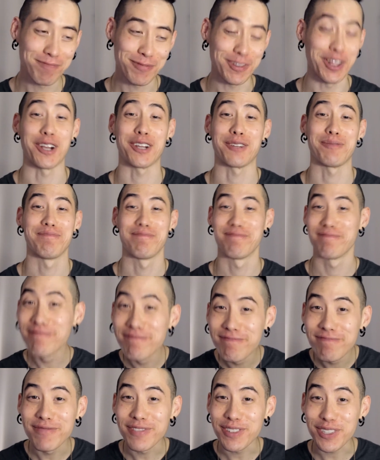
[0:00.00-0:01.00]
Look,
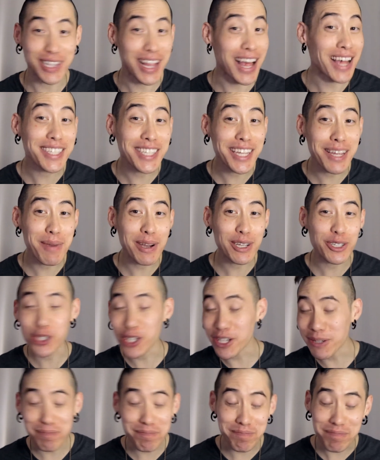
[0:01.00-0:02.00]
it was the last day of my
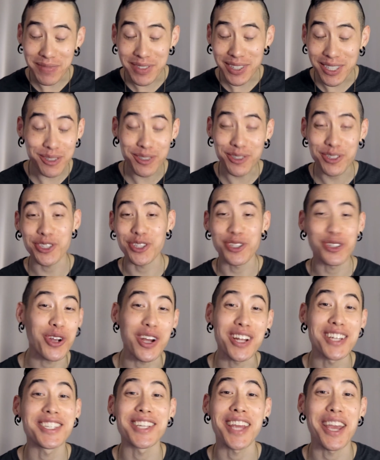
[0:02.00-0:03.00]
trip. I was just
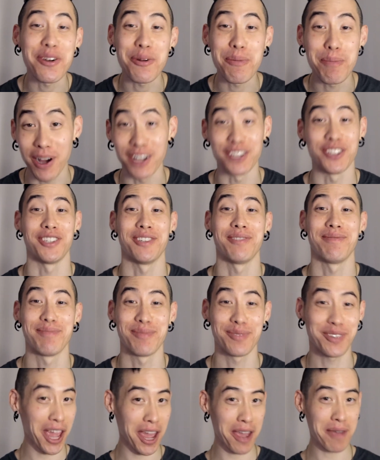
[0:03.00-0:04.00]
trying to stay under budget,
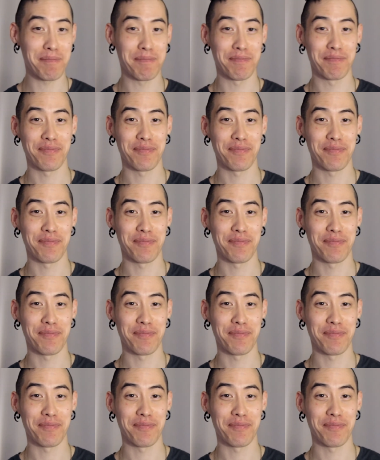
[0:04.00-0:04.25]
okay?